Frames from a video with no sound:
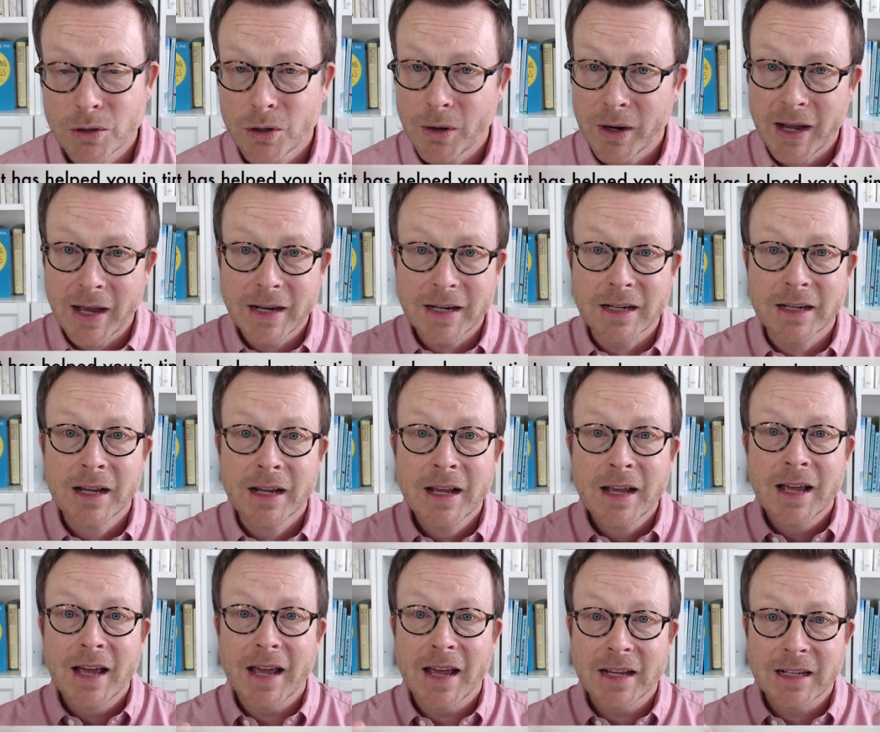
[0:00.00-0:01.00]
Go ahead
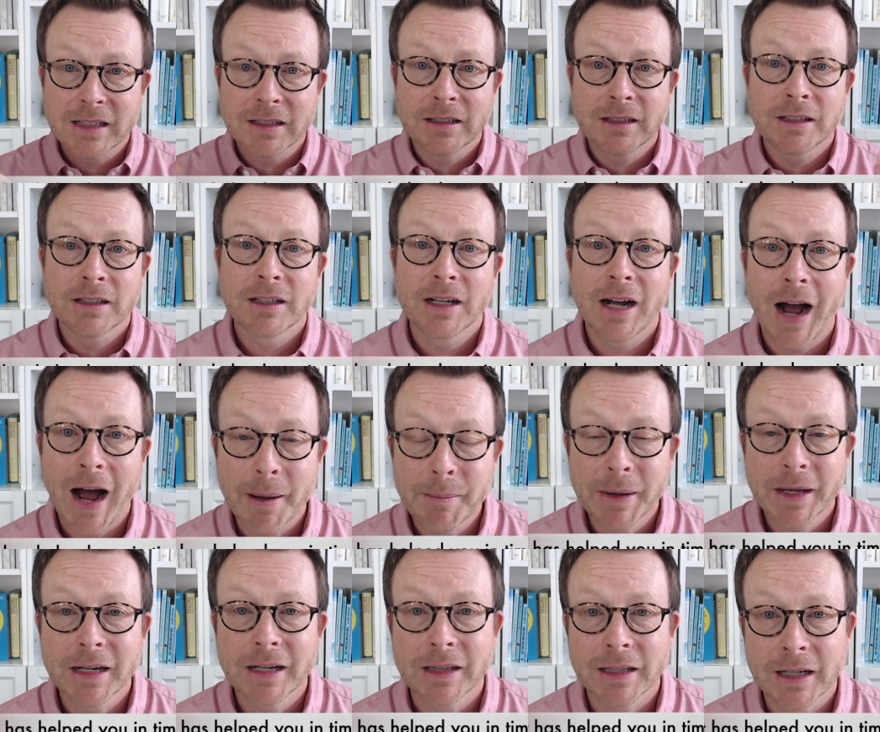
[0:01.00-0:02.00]
and
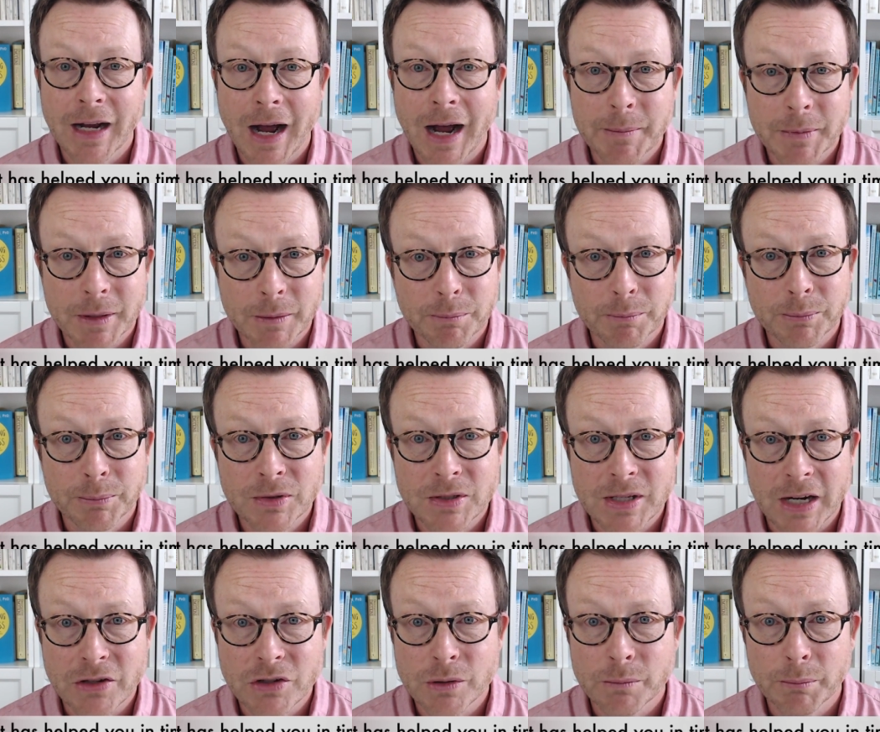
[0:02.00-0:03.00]
comment in the comment
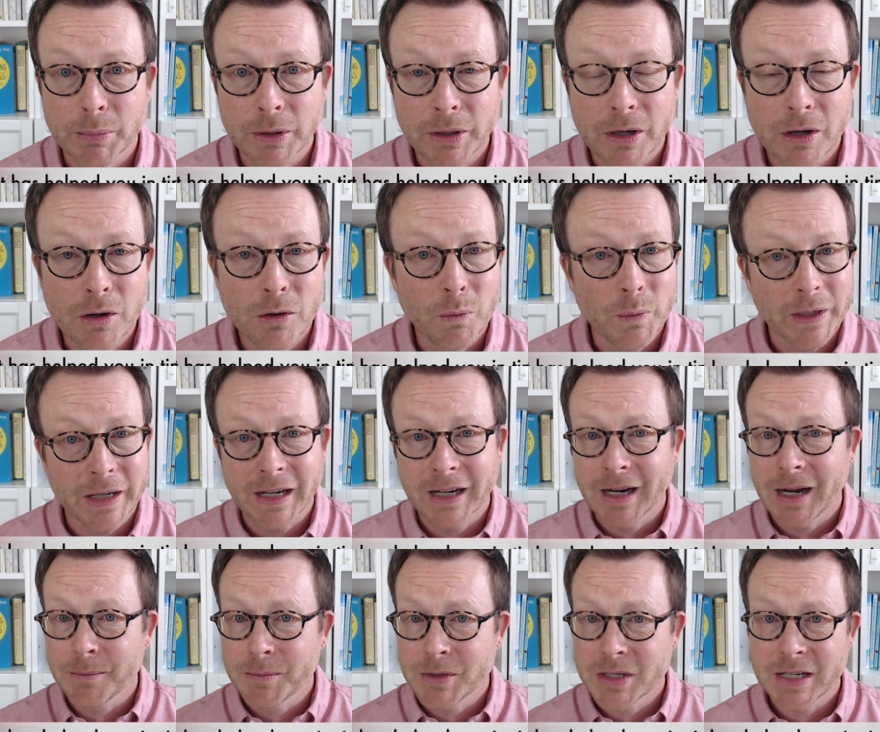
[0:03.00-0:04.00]
section below, and we can
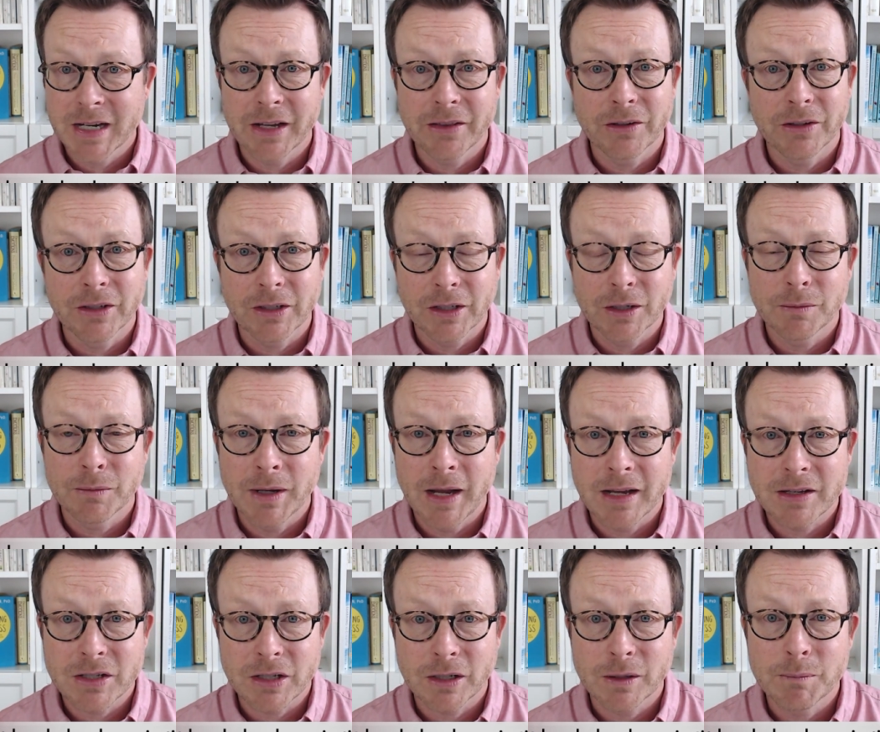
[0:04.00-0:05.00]
come together
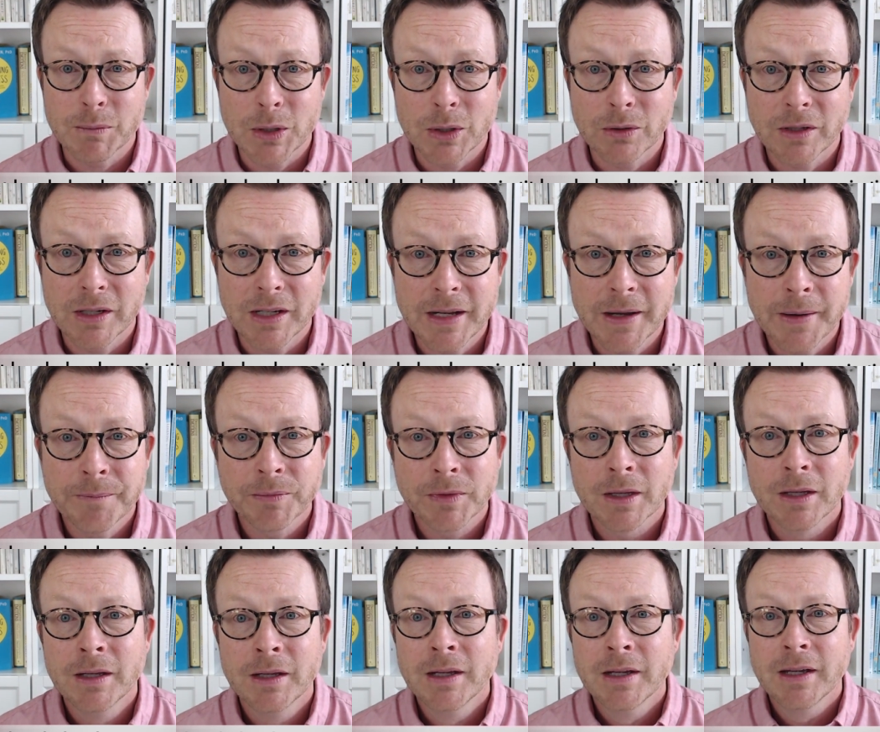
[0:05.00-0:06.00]
as a community
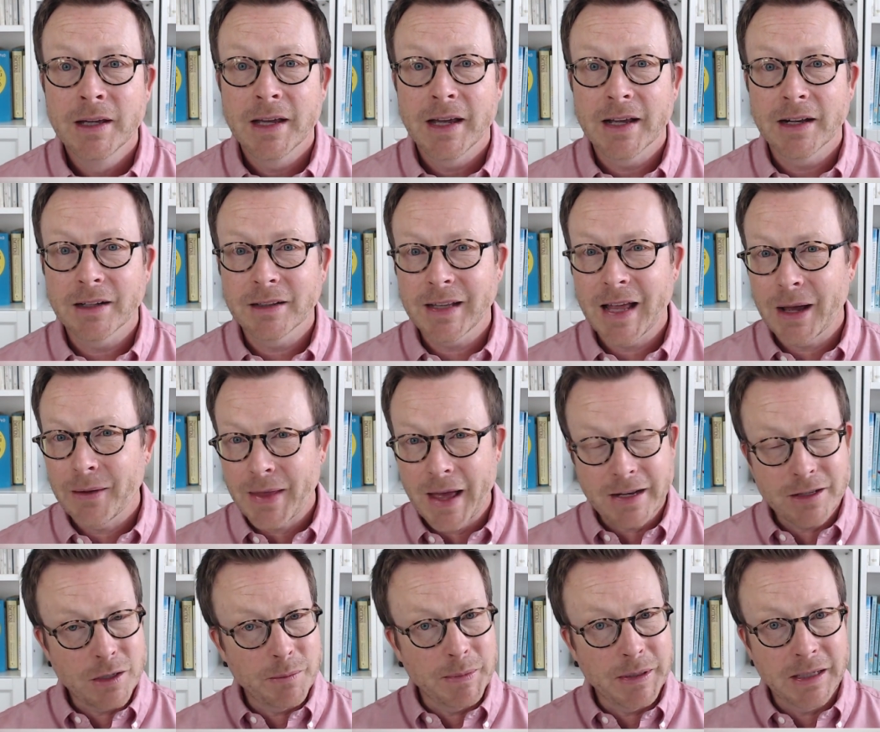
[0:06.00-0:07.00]
and allow
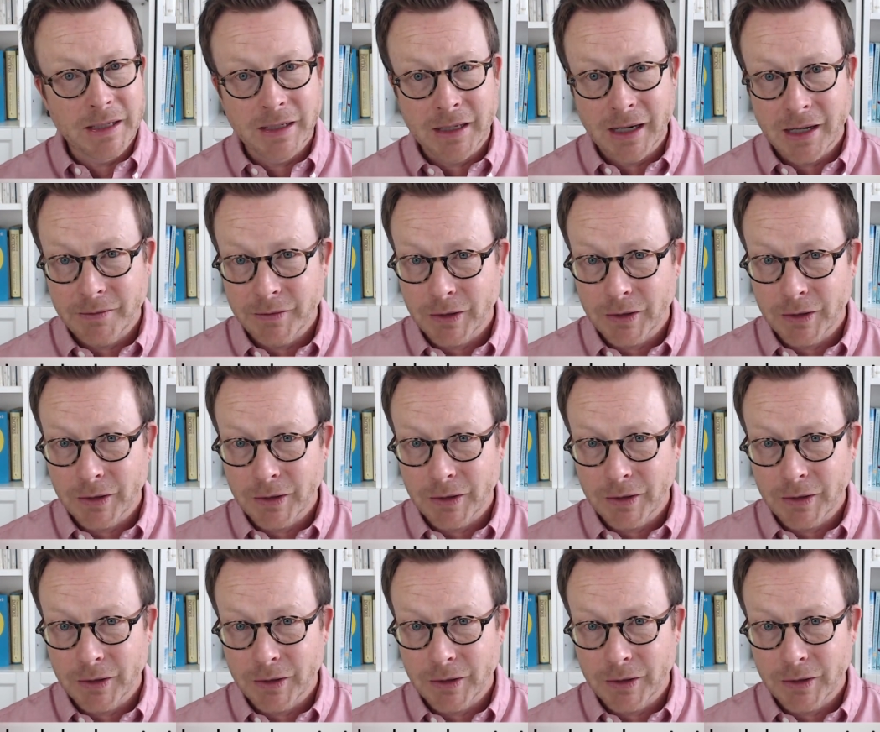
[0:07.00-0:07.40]
that to be kind of a